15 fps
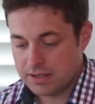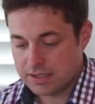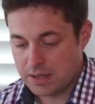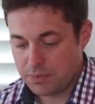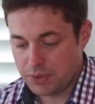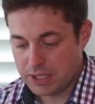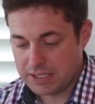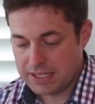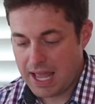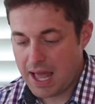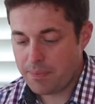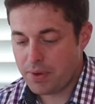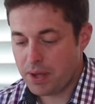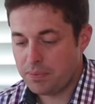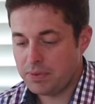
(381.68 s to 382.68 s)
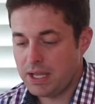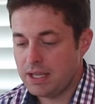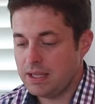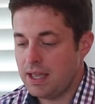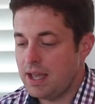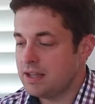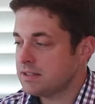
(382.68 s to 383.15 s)
Simply tap
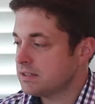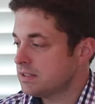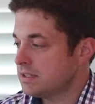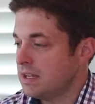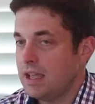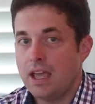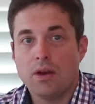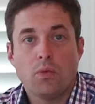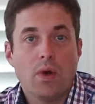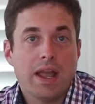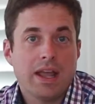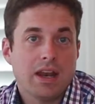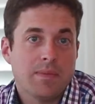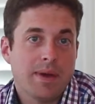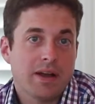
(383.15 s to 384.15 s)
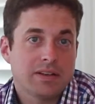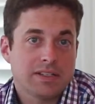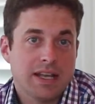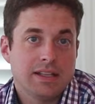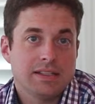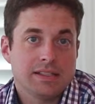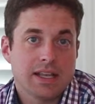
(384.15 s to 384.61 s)
Update Guests and wait about
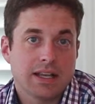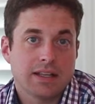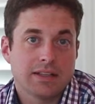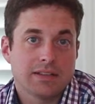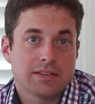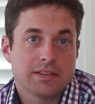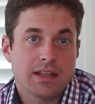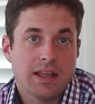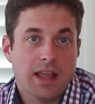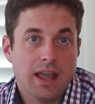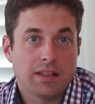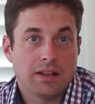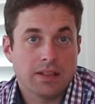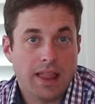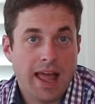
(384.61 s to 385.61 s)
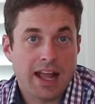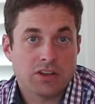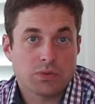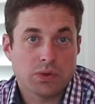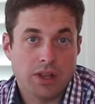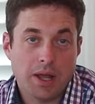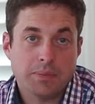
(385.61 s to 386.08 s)
10 seconds, and the
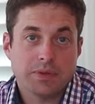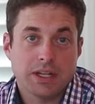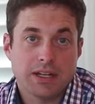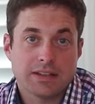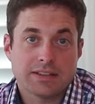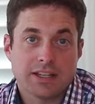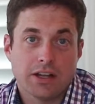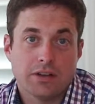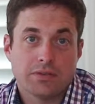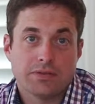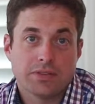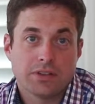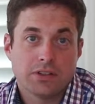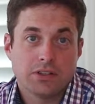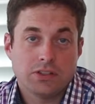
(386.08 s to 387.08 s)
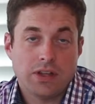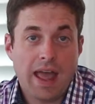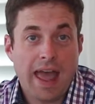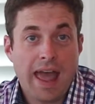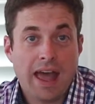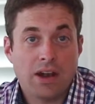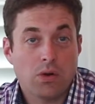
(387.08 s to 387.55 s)
Latch will update itself to
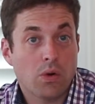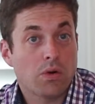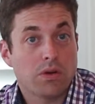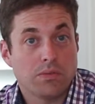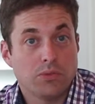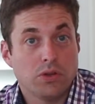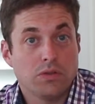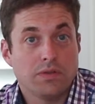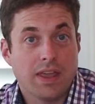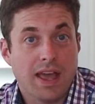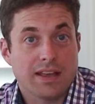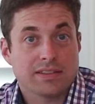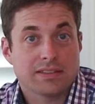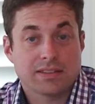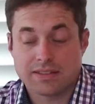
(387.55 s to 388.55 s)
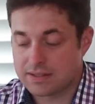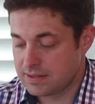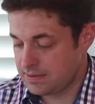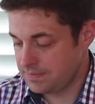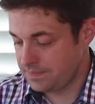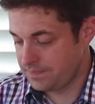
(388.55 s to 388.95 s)
add or remove guests.